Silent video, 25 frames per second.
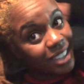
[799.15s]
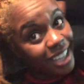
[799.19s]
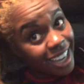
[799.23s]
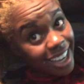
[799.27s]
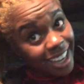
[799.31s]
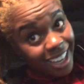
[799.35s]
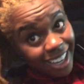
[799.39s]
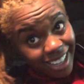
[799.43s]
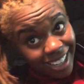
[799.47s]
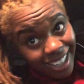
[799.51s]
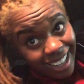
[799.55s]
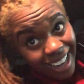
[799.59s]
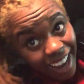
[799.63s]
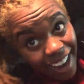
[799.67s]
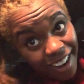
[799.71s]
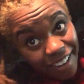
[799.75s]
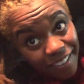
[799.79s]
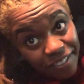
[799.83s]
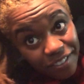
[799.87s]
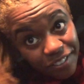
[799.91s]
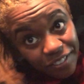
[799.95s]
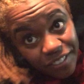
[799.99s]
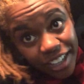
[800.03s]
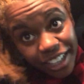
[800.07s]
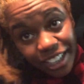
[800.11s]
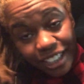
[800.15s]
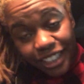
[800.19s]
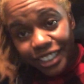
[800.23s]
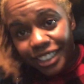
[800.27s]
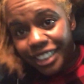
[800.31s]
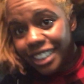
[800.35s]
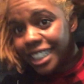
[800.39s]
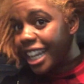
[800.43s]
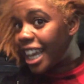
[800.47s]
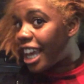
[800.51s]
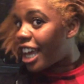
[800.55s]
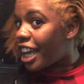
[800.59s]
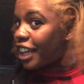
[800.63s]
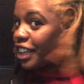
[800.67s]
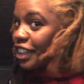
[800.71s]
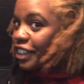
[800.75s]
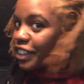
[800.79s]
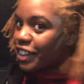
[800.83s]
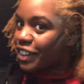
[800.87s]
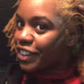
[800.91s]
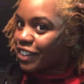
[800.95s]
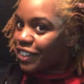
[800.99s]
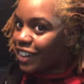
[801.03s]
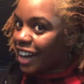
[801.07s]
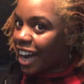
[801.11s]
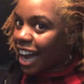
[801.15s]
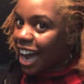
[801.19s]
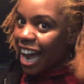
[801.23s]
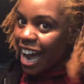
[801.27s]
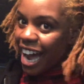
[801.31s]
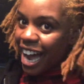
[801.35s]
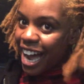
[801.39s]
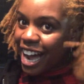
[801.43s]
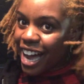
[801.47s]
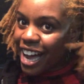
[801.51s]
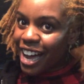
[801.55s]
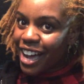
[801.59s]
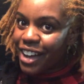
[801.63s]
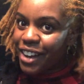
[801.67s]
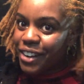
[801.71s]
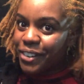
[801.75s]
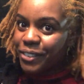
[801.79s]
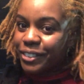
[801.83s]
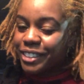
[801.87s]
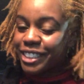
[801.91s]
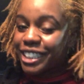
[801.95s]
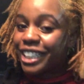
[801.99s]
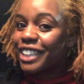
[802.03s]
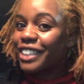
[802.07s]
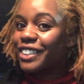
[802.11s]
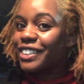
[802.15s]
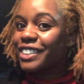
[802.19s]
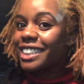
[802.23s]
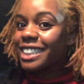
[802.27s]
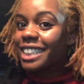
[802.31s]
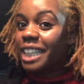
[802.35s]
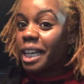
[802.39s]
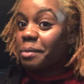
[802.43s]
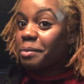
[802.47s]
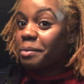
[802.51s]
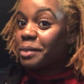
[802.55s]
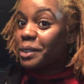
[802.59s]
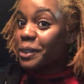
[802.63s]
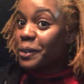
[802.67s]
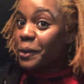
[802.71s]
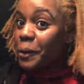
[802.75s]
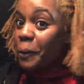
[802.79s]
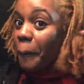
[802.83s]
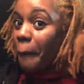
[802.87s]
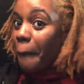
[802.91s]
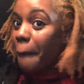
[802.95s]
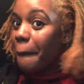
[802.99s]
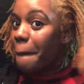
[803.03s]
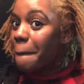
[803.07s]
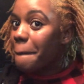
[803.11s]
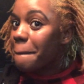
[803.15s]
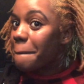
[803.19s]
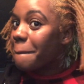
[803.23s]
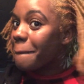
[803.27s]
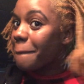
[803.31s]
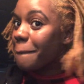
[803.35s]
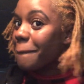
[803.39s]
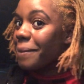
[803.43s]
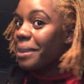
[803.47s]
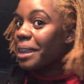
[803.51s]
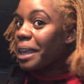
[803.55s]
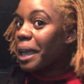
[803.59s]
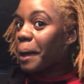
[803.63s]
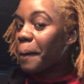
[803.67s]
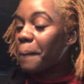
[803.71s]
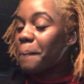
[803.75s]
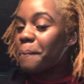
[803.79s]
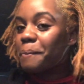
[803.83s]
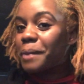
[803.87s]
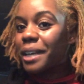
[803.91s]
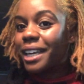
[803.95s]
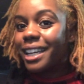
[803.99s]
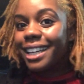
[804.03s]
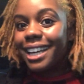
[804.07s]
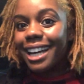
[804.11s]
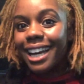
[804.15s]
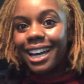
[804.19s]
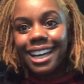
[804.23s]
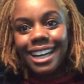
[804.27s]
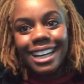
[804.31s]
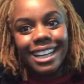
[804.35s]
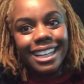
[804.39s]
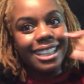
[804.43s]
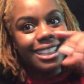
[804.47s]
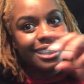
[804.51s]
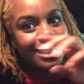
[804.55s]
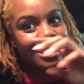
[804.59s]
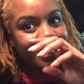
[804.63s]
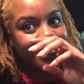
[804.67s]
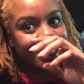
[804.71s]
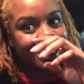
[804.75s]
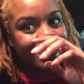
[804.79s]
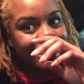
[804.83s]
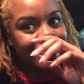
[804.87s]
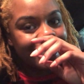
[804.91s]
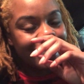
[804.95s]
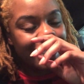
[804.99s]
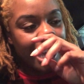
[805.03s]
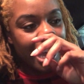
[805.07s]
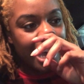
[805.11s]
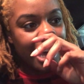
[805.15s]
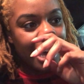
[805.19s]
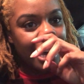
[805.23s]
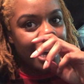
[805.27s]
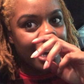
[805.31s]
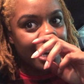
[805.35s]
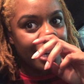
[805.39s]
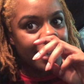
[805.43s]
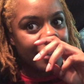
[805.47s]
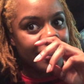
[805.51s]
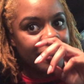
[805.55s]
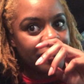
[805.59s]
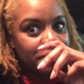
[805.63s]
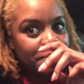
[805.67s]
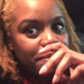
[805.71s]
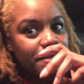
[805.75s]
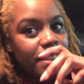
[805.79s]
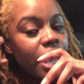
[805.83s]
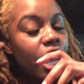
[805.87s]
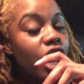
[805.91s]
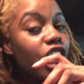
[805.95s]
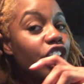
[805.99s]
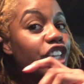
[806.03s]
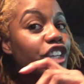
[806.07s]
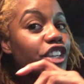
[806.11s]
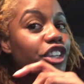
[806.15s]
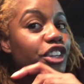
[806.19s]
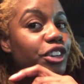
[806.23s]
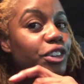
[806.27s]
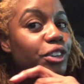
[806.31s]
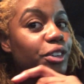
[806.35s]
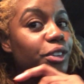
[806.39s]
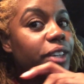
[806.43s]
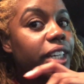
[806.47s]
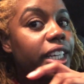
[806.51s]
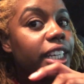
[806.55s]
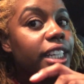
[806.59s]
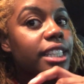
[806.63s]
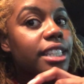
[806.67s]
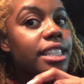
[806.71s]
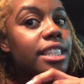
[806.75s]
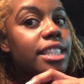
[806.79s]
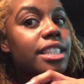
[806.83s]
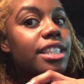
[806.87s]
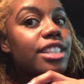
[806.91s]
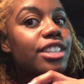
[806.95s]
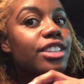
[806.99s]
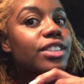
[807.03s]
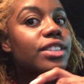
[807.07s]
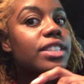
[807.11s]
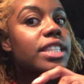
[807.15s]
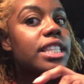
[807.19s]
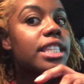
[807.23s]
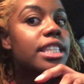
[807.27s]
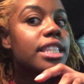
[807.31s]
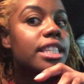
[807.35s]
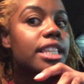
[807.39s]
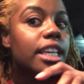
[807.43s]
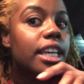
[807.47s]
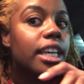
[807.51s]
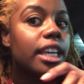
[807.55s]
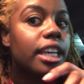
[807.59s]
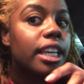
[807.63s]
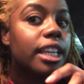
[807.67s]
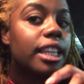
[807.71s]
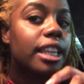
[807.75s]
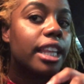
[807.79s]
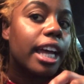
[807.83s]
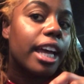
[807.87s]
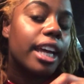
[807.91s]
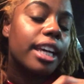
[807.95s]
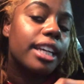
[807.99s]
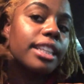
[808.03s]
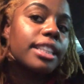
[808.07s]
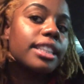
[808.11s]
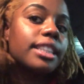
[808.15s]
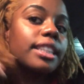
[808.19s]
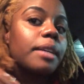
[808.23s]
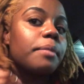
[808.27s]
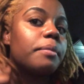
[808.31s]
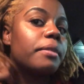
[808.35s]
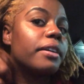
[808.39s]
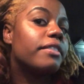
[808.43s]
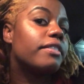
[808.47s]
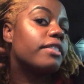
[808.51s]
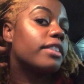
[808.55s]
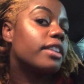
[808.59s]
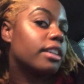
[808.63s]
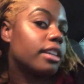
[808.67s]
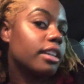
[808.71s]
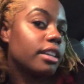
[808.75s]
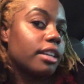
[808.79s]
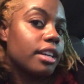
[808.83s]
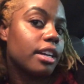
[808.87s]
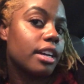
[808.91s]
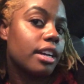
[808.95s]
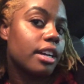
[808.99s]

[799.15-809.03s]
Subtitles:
And at first, you know, I was a little skeptical, because you can still see like some of the